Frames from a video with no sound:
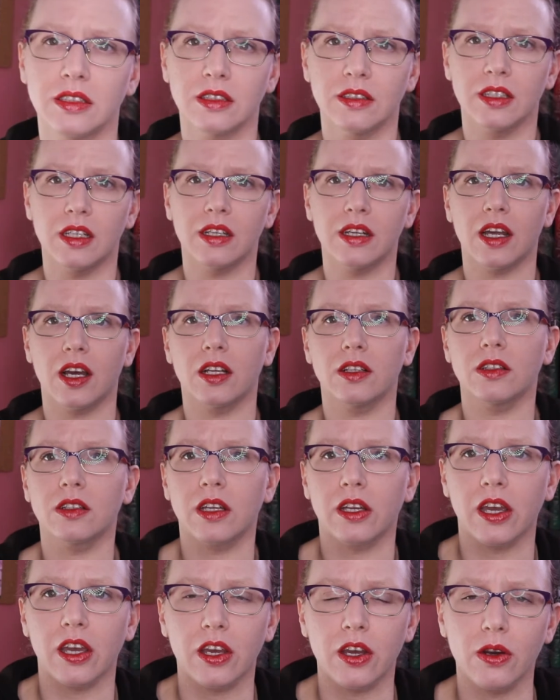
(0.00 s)
no, I look
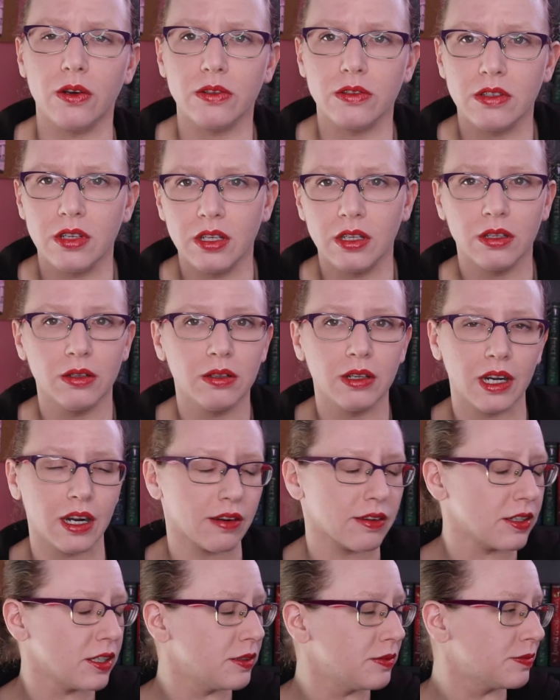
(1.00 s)
like a ghost. Whatever.
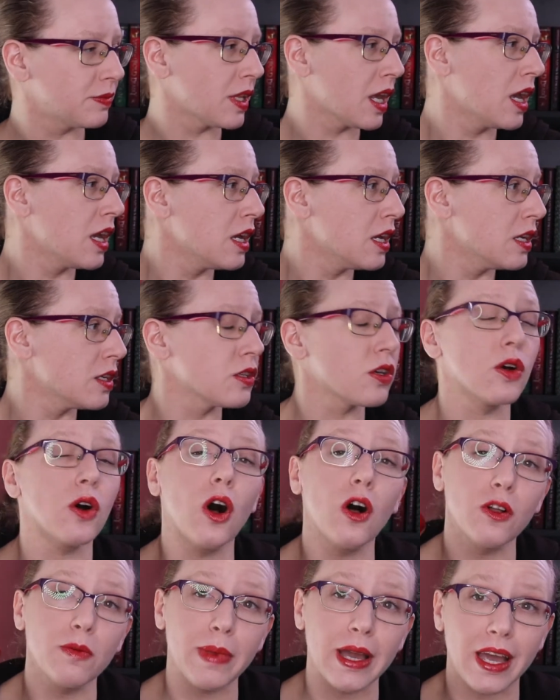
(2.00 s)
So
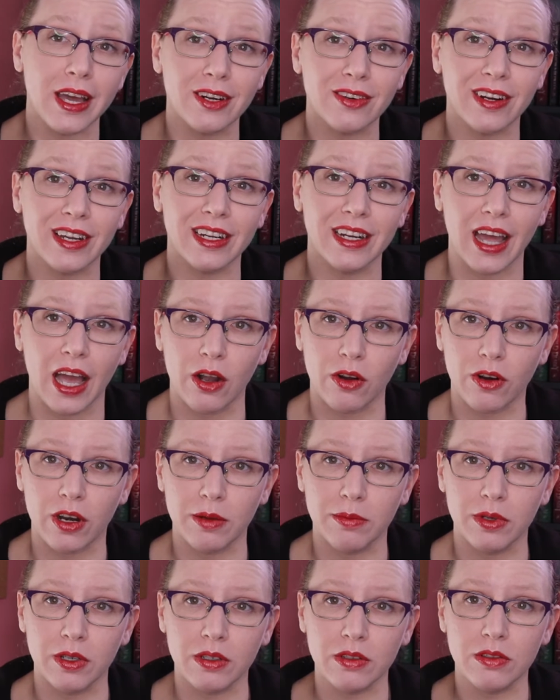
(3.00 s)
all of my unread Owl
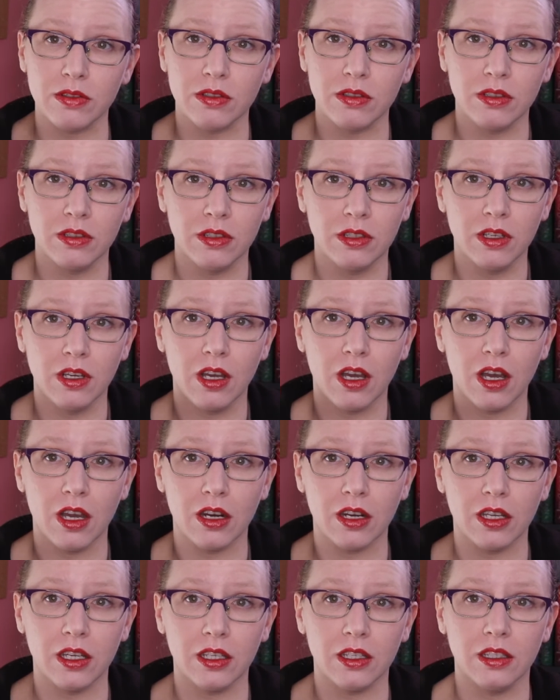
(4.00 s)
Crate books are
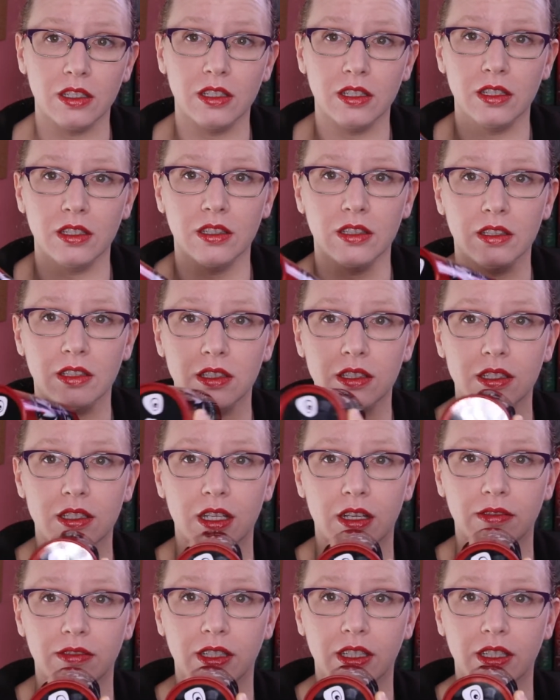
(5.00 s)
in this
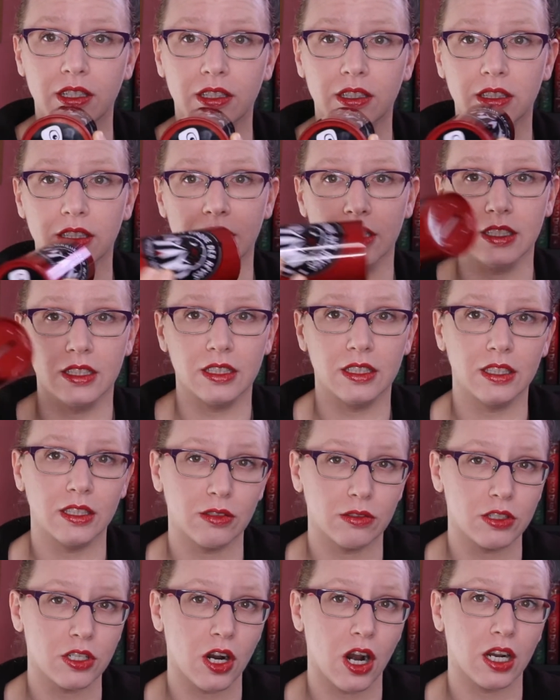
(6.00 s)
lovely
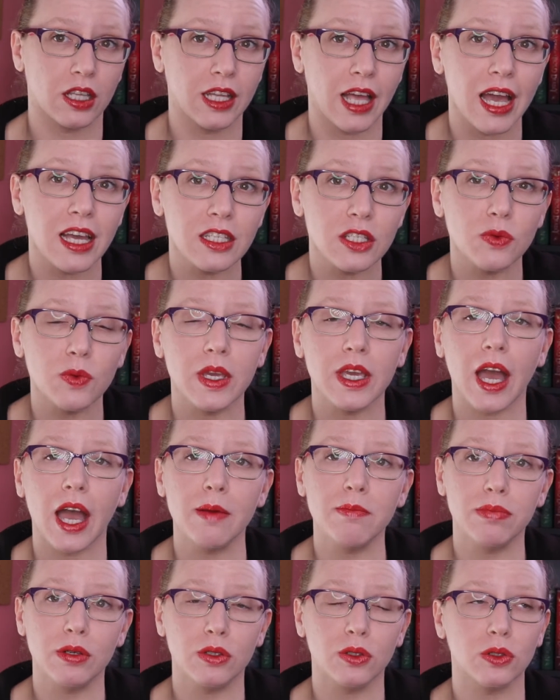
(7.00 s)
little jar. Last week I
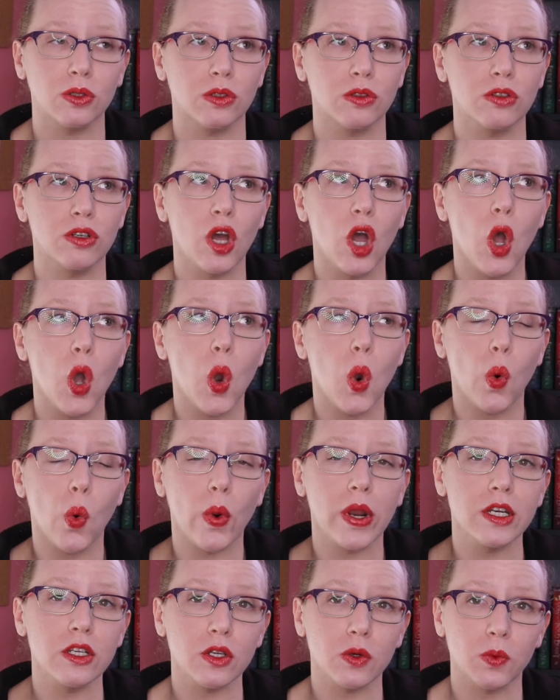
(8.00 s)
pulled
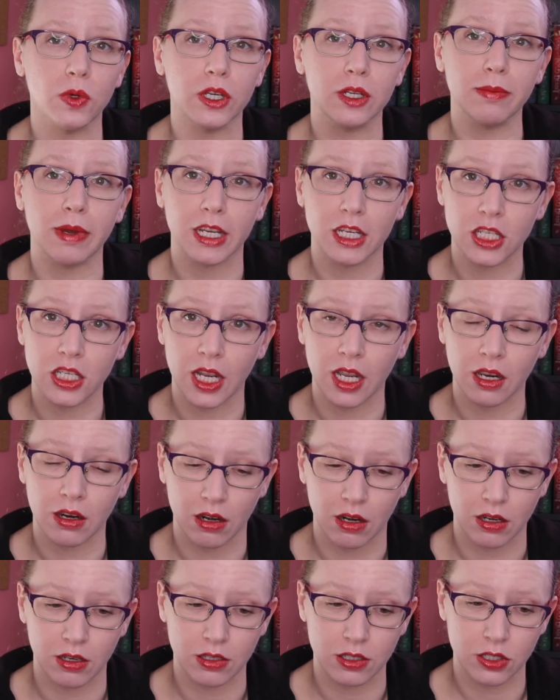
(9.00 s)
Winterwood by Shay
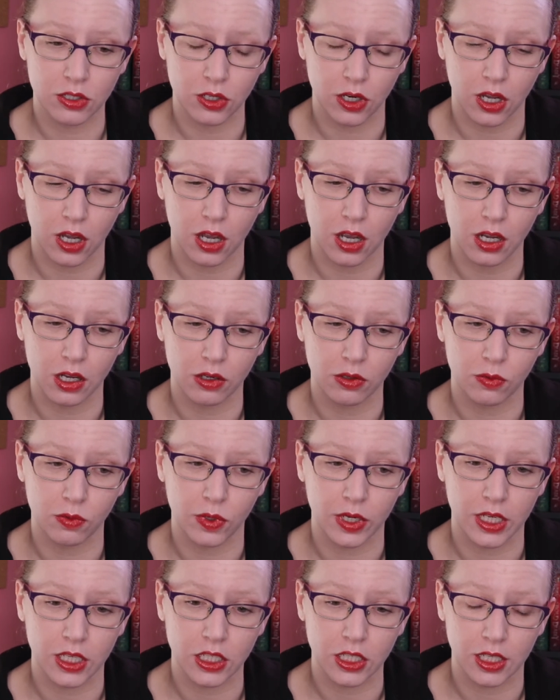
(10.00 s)
Earnshaw,
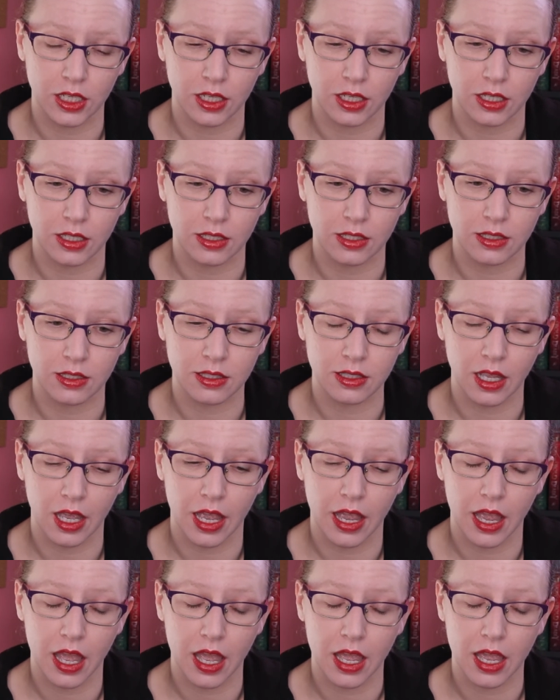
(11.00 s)
which is
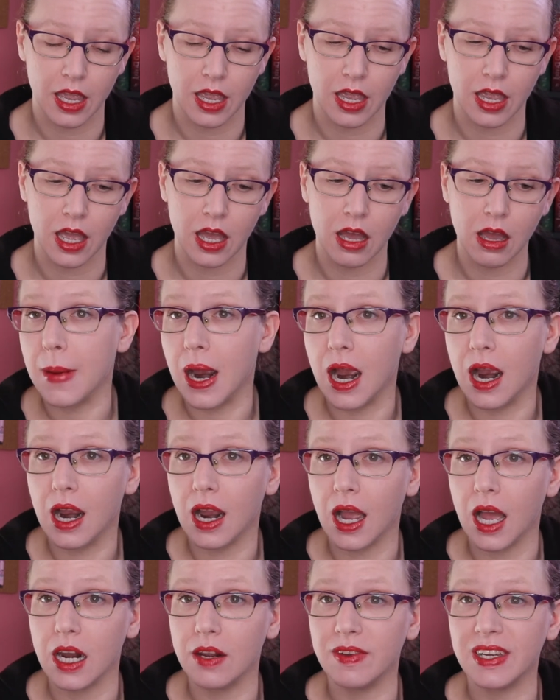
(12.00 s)
a
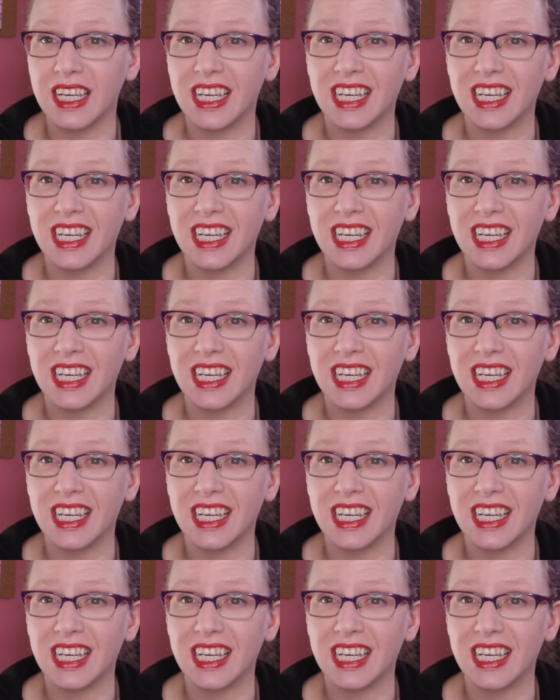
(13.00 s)
kind of a